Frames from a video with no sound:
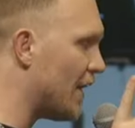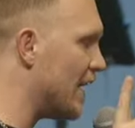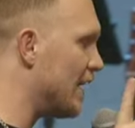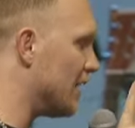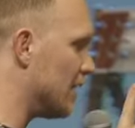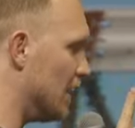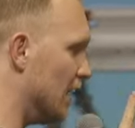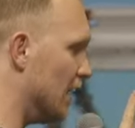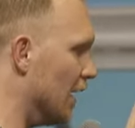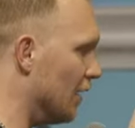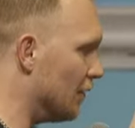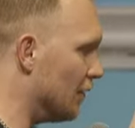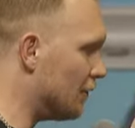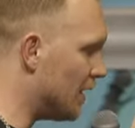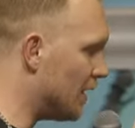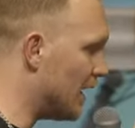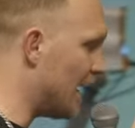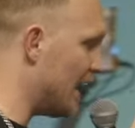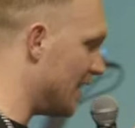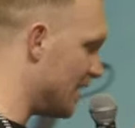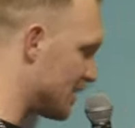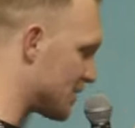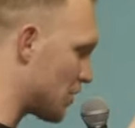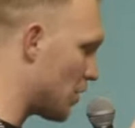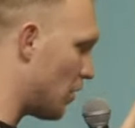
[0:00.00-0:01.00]
thing left,
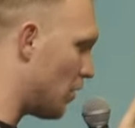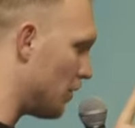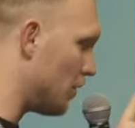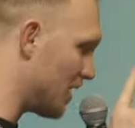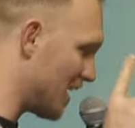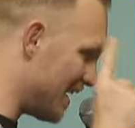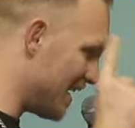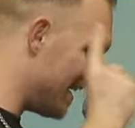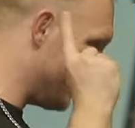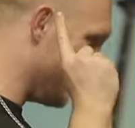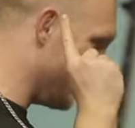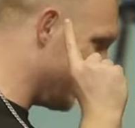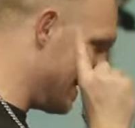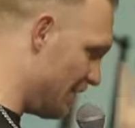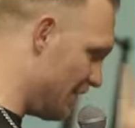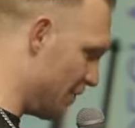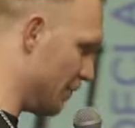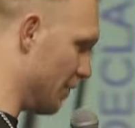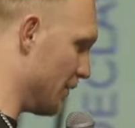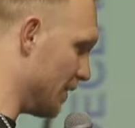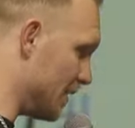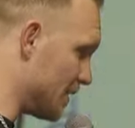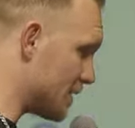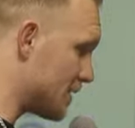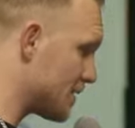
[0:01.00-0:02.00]
and it's called
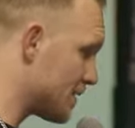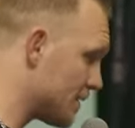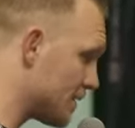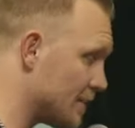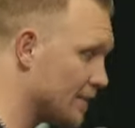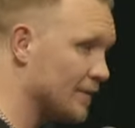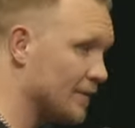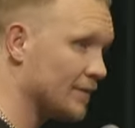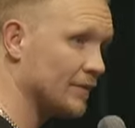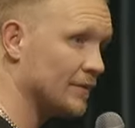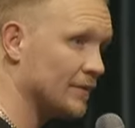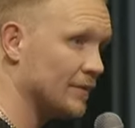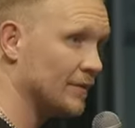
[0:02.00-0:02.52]
deliverance.